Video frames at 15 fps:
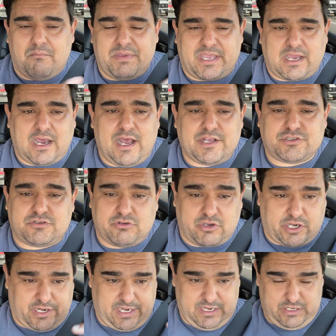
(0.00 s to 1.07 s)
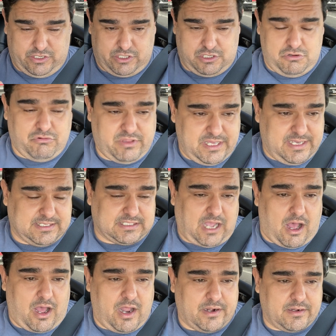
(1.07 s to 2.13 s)
Because you couldn't do this
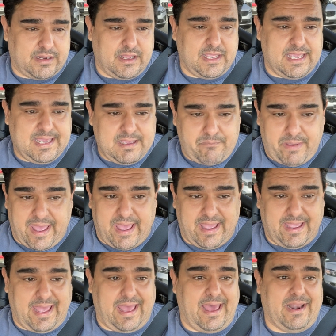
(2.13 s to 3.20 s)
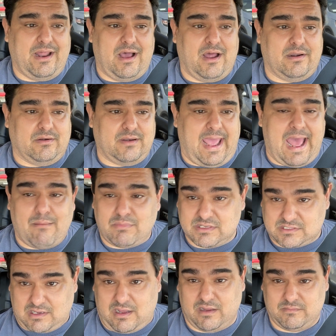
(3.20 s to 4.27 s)
on eBay and on
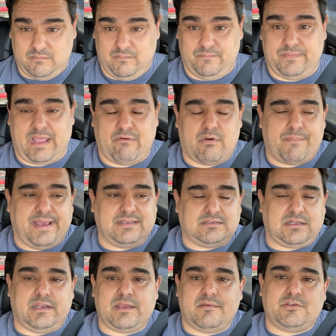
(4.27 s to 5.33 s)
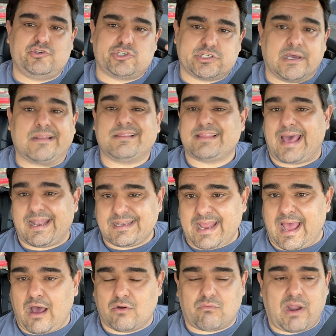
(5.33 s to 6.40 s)
Amazon, they were basically shutting that
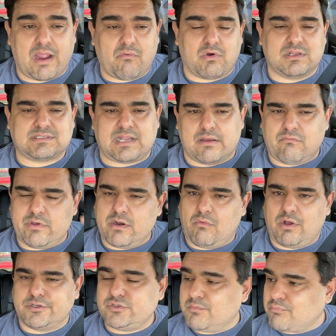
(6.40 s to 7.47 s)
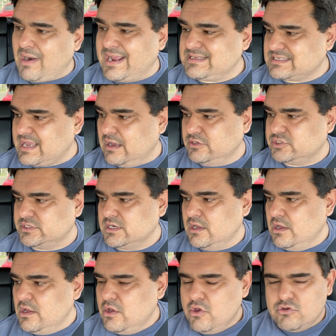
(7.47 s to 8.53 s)
down, right? Where it's like, we don't want you price gouging.
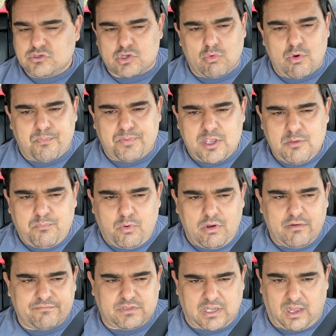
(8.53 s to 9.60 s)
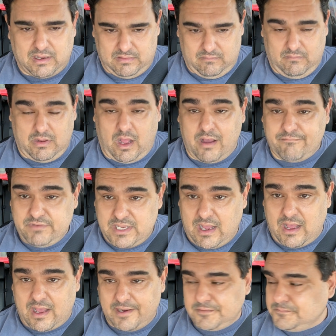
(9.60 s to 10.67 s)
So what people have
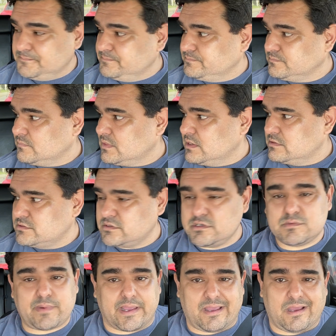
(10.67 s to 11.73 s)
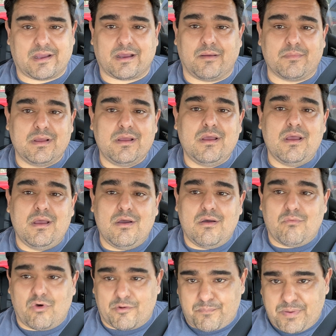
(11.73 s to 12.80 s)
done, excuse my hiccup,
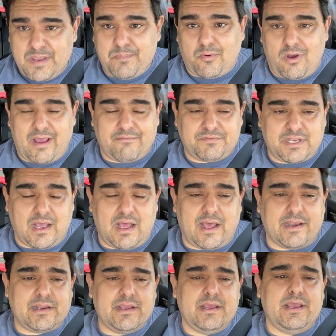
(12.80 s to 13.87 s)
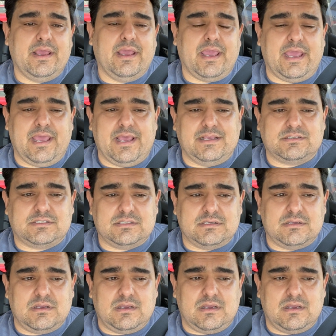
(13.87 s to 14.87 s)
what people have done is